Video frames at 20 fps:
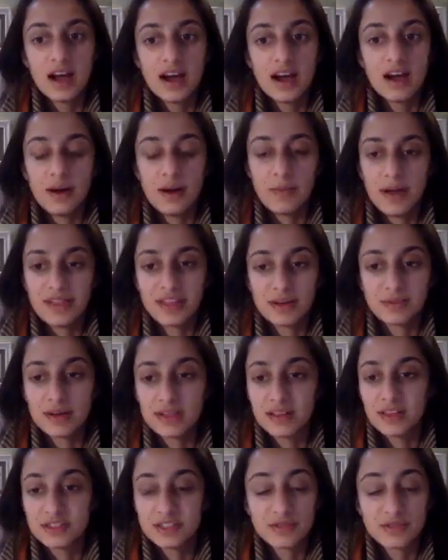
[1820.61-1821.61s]
I think my
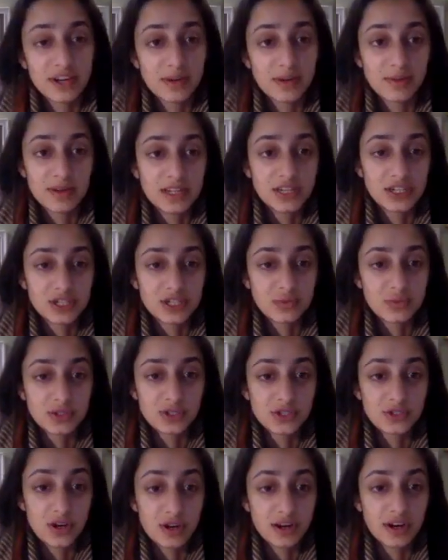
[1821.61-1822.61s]
letters of recommendation were
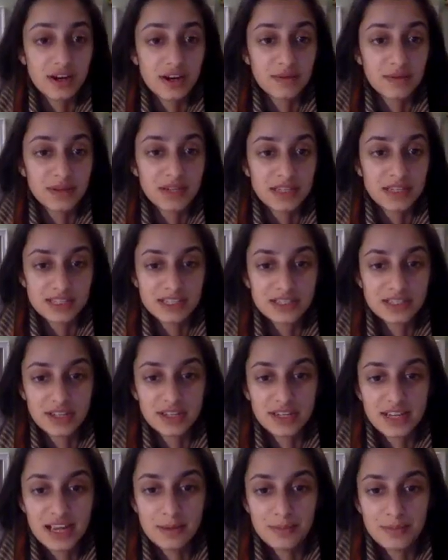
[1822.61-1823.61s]
stronger because I took a
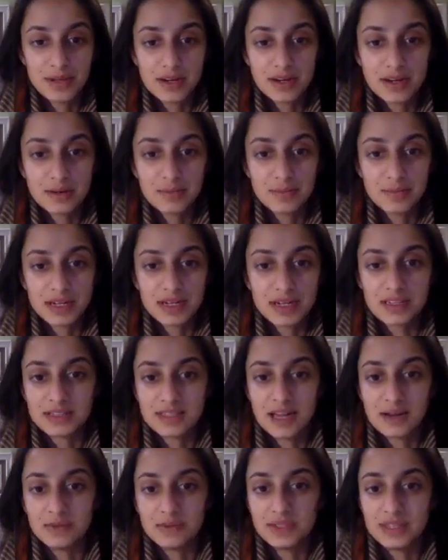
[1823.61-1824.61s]
gap year, because
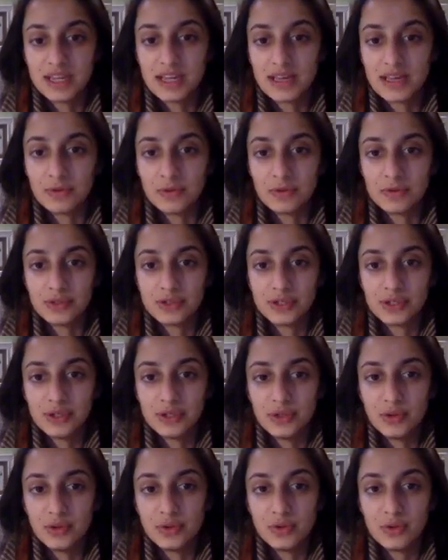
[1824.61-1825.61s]
I was able
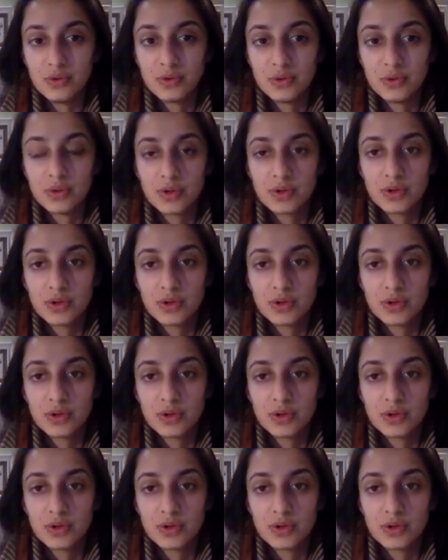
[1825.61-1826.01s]
to